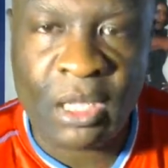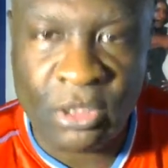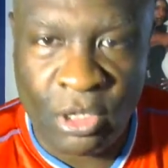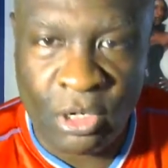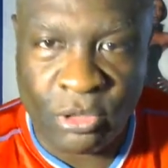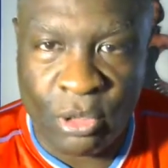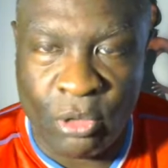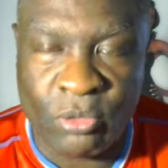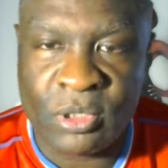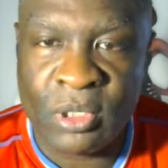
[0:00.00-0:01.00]
There are
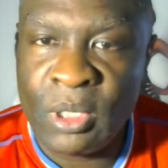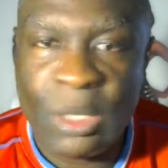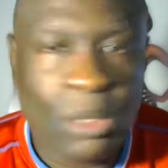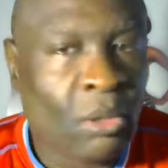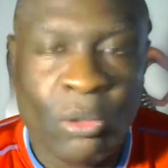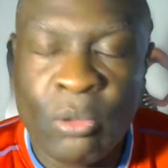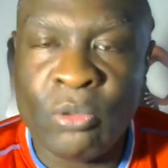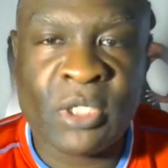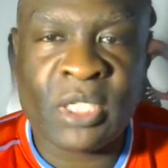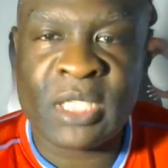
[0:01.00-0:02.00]
those
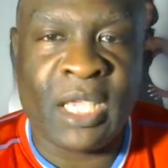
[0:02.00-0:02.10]
who just